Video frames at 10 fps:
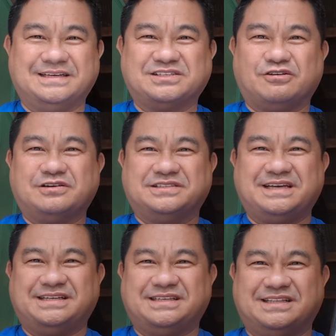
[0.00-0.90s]
it's all
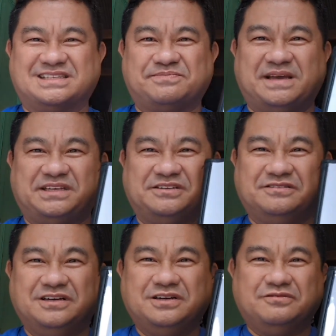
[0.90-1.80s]
contained in this menu.
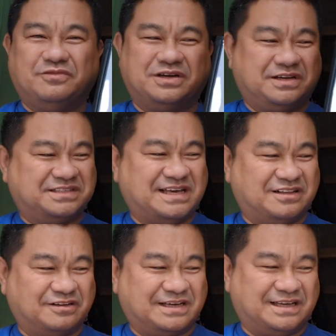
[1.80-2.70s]
We're going to take
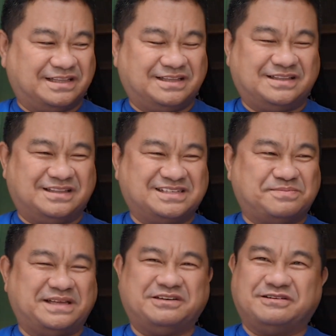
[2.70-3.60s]
a look at this
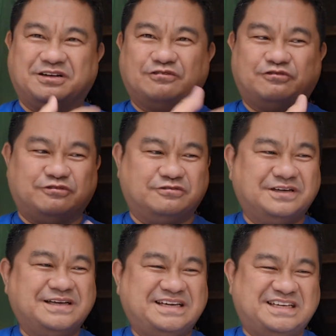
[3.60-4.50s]
menu and go through
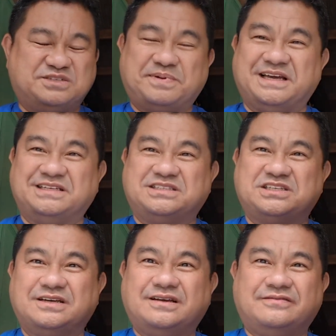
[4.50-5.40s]
each page
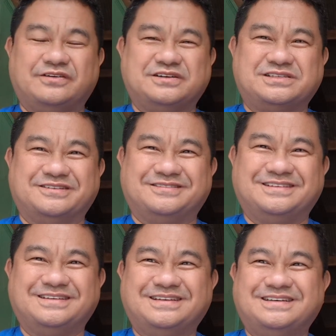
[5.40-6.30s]
very soon.
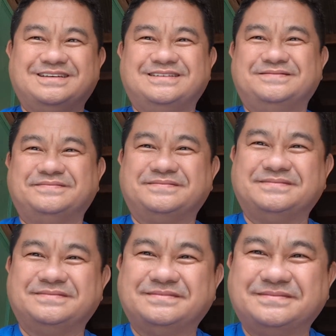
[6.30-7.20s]

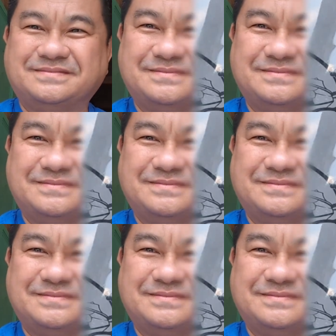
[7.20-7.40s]
Let's start